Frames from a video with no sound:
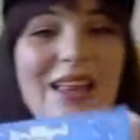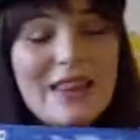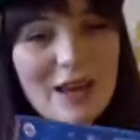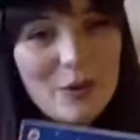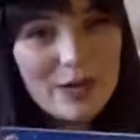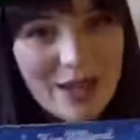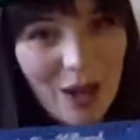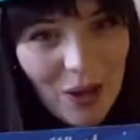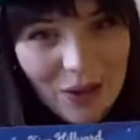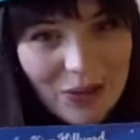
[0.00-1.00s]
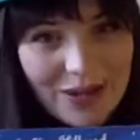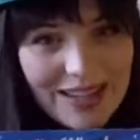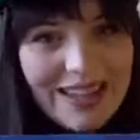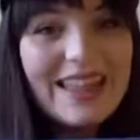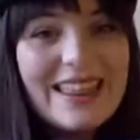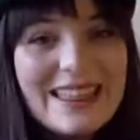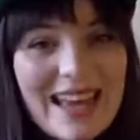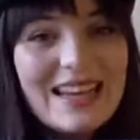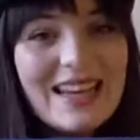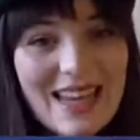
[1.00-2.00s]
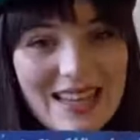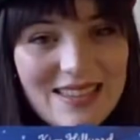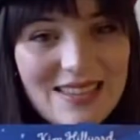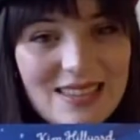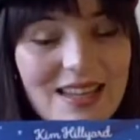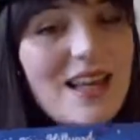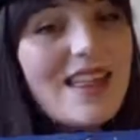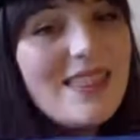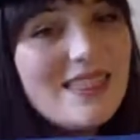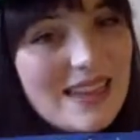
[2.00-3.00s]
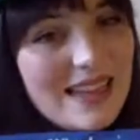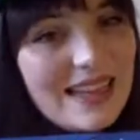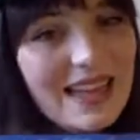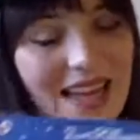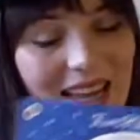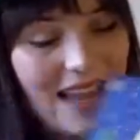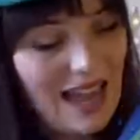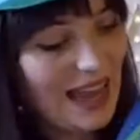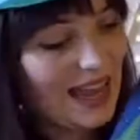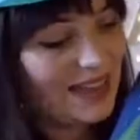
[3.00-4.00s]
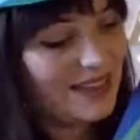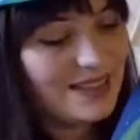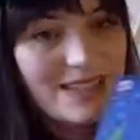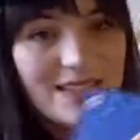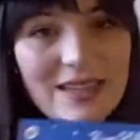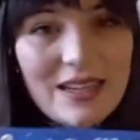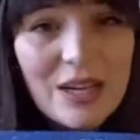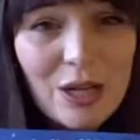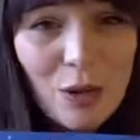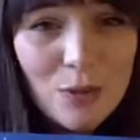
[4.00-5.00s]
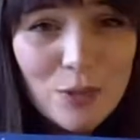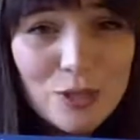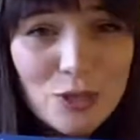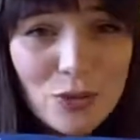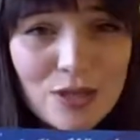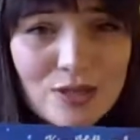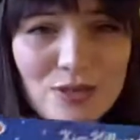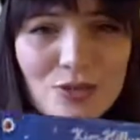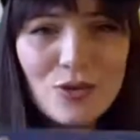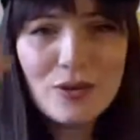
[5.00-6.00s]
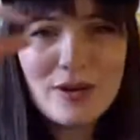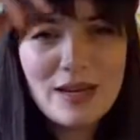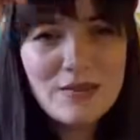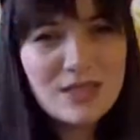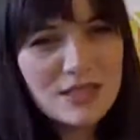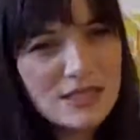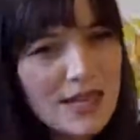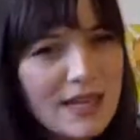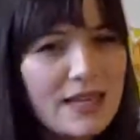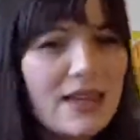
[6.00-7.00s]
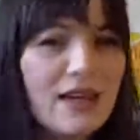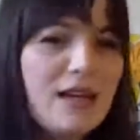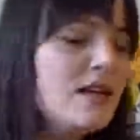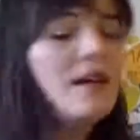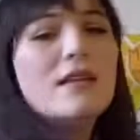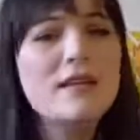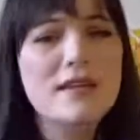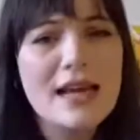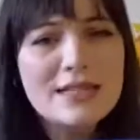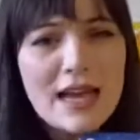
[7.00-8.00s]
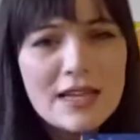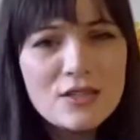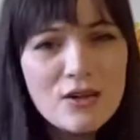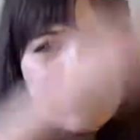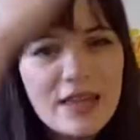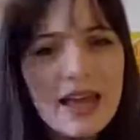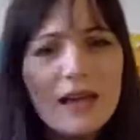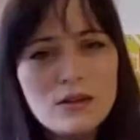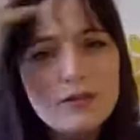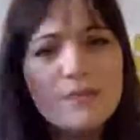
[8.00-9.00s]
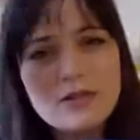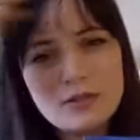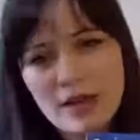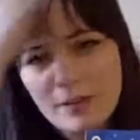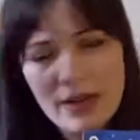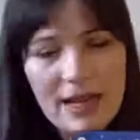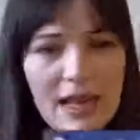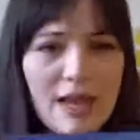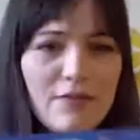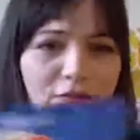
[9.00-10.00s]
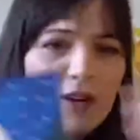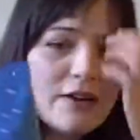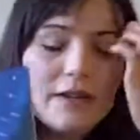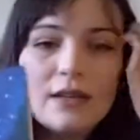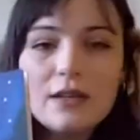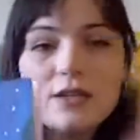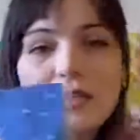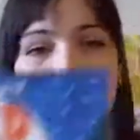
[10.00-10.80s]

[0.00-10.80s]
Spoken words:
There we go. That is the end. I hope you enjoyed the story. Just take the Ned hat off there. Oh, straighten my hair. Very good.